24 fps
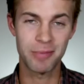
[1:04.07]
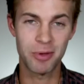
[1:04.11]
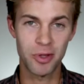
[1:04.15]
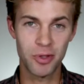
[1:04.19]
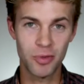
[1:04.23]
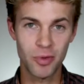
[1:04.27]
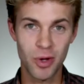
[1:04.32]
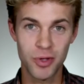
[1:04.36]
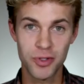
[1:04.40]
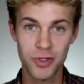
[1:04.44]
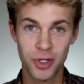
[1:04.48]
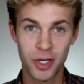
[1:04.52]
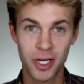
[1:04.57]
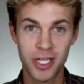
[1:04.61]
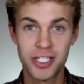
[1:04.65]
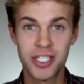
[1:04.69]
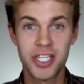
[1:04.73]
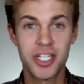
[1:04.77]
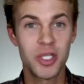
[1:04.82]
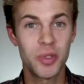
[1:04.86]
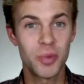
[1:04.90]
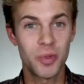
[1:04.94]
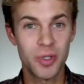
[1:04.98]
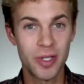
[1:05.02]
of Thrones are
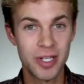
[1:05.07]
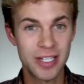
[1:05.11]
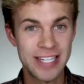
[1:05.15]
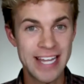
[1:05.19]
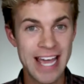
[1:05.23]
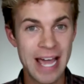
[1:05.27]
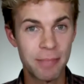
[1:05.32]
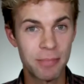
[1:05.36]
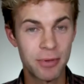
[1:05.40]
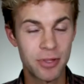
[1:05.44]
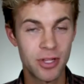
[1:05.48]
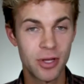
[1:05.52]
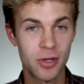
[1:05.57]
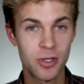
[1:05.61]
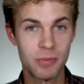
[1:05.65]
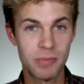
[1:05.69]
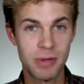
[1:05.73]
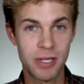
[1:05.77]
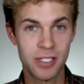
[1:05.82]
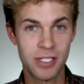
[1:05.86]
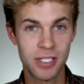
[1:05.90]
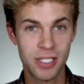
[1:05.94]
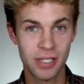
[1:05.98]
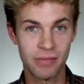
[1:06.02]
continuing to adapt those
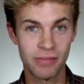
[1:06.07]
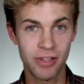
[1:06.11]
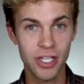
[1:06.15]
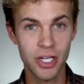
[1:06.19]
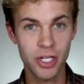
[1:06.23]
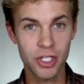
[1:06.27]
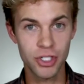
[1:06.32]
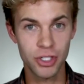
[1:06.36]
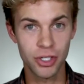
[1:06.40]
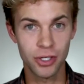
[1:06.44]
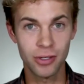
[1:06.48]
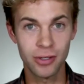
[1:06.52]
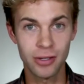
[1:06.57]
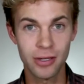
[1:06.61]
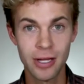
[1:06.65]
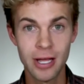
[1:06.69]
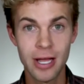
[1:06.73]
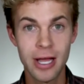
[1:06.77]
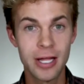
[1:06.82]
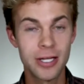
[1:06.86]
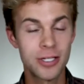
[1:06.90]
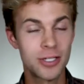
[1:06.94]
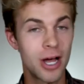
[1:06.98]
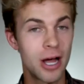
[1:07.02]
pieces of literature,
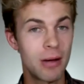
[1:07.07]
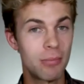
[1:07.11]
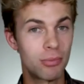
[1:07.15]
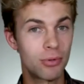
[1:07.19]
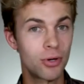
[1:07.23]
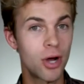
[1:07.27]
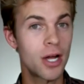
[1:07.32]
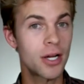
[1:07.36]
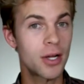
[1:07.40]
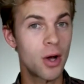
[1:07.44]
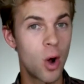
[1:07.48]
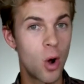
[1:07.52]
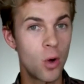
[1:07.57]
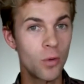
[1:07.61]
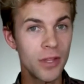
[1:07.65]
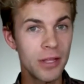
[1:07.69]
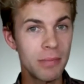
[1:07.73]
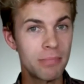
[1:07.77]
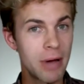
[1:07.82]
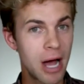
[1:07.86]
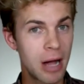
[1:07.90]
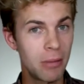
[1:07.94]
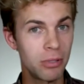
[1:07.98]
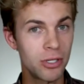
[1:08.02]
Tom Perrotta only
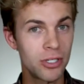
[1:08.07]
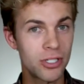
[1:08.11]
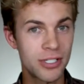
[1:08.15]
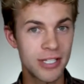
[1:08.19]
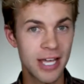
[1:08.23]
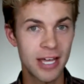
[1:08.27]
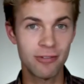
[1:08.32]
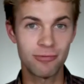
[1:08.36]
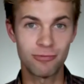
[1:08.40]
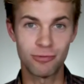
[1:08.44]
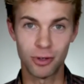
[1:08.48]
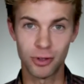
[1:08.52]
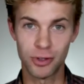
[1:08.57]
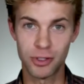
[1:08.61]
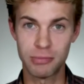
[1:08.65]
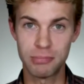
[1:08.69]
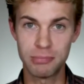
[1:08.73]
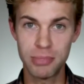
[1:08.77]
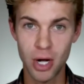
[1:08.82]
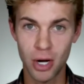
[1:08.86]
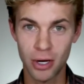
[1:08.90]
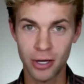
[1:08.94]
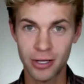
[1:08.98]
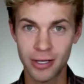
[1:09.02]
published that first
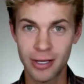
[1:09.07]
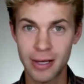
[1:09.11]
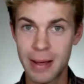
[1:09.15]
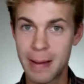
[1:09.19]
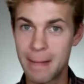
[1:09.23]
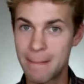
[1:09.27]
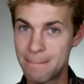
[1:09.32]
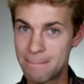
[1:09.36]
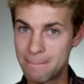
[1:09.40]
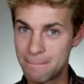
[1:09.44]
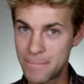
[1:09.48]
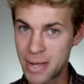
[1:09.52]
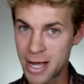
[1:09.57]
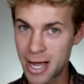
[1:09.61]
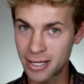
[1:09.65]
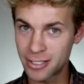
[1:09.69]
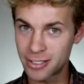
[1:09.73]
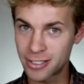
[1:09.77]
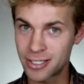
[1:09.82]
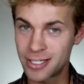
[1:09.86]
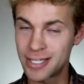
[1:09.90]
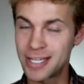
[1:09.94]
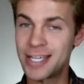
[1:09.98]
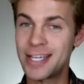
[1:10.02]
book.
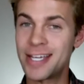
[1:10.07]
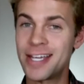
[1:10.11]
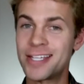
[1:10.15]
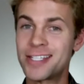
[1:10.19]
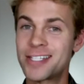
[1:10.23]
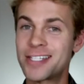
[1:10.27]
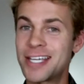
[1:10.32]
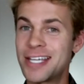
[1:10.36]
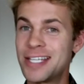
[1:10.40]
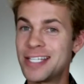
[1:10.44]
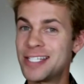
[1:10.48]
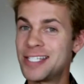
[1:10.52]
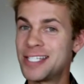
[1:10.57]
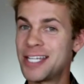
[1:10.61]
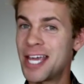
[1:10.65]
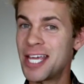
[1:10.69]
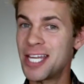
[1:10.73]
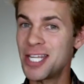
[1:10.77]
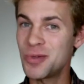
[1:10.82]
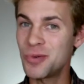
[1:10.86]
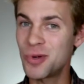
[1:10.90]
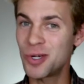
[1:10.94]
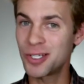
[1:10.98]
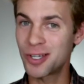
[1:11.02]
But he is
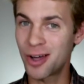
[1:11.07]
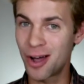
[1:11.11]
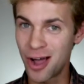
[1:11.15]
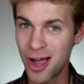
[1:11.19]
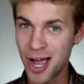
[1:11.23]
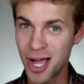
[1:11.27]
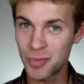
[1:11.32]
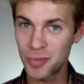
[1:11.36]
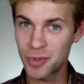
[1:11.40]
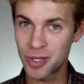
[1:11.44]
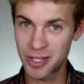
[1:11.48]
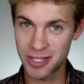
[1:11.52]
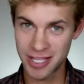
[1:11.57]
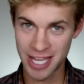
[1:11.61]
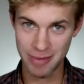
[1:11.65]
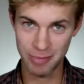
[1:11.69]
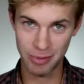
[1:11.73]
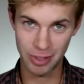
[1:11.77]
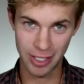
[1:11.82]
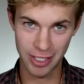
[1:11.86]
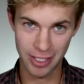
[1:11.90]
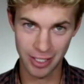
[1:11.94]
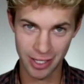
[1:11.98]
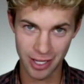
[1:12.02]
continuing on with
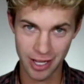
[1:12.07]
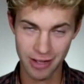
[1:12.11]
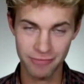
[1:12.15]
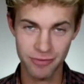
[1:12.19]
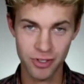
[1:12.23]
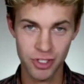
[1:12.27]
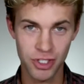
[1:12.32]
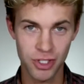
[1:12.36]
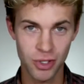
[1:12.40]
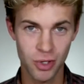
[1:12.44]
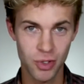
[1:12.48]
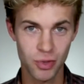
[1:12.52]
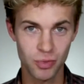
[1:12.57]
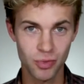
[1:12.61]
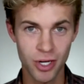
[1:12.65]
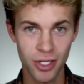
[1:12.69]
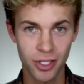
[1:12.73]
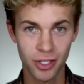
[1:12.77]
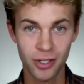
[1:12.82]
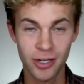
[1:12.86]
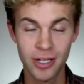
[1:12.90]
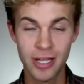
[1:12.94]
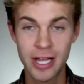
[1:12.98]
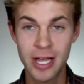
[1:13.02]
Damon Lindelof, the show's
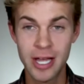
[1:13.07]
runner,